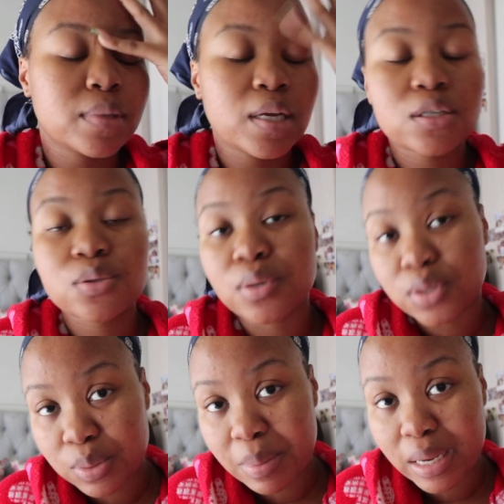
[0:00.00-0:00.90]
I just
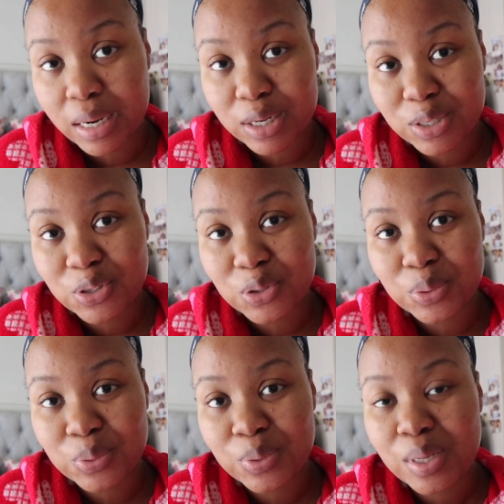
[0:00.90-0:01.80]
wanted to make an
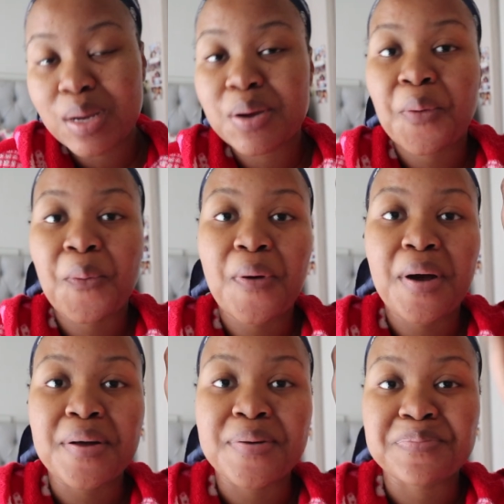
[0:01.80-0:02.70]
intro,
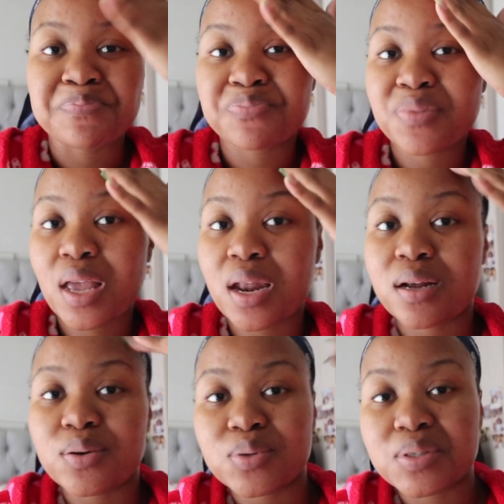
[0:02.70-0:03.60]
and
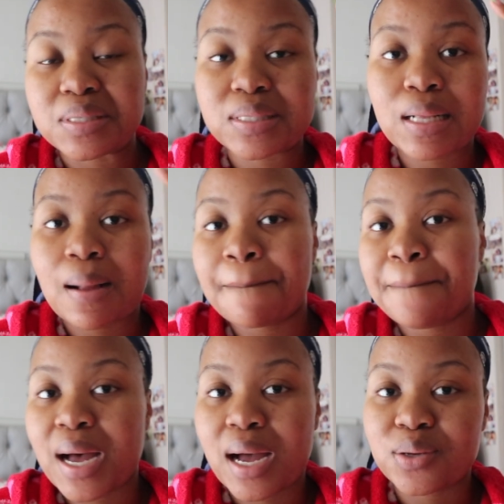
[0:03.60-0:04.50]
I don't just
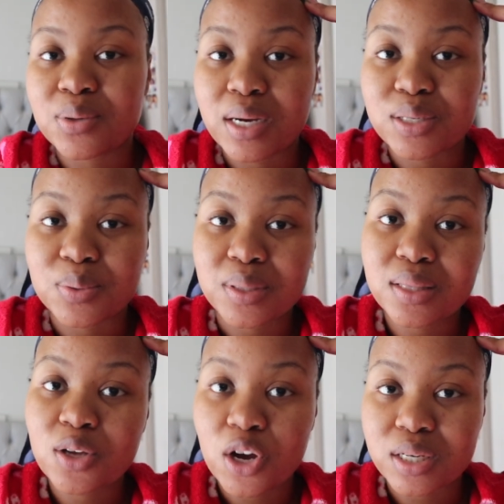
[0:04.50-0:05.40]
bar you guys
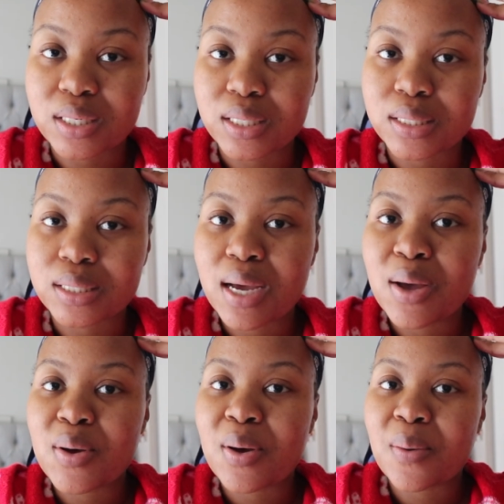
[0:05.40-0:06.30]
with content.
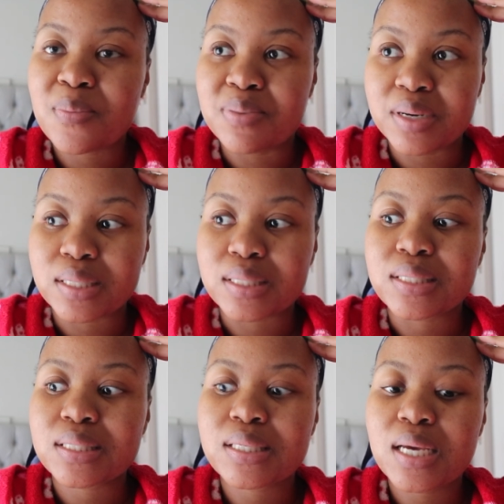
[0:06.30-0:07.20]

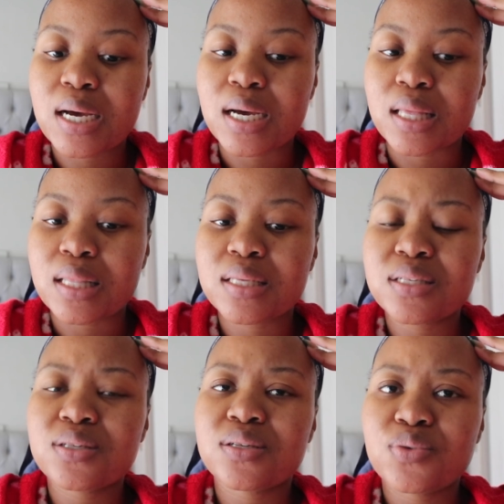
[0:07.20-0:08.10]
But yeah, and this
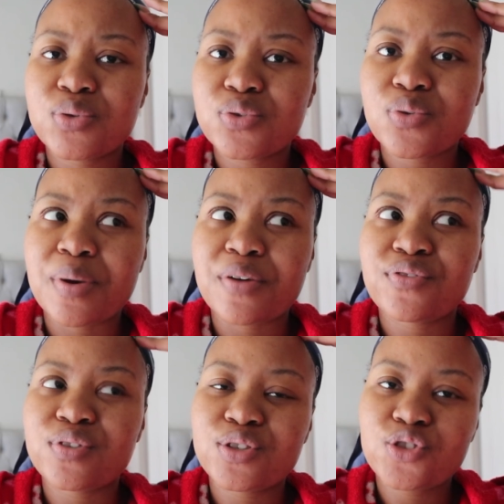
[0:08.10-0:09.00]
is also my
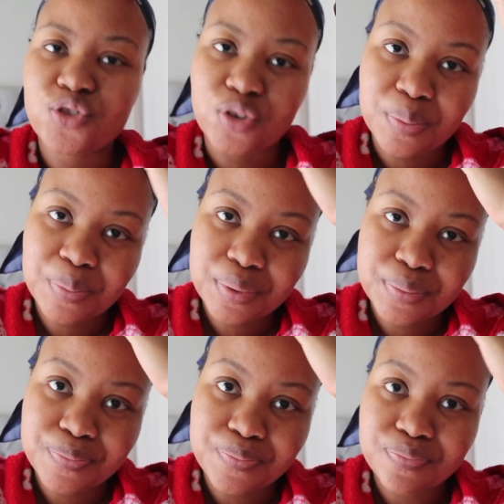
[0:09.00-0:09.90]
first trip
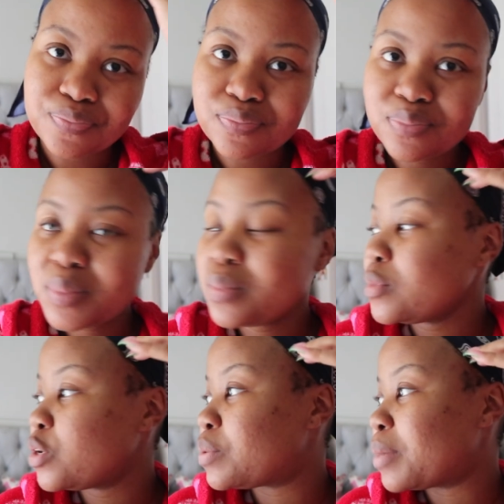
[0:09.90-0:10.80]

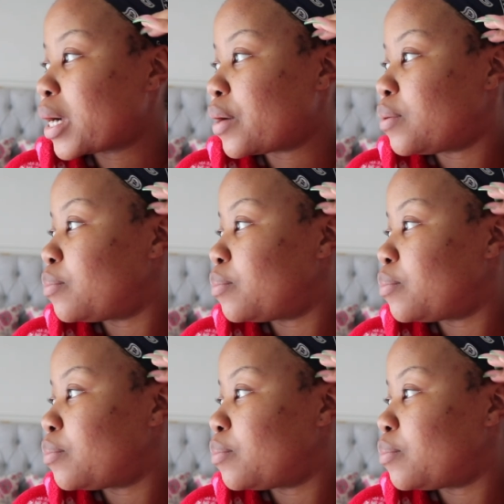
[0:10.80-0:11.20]
with my current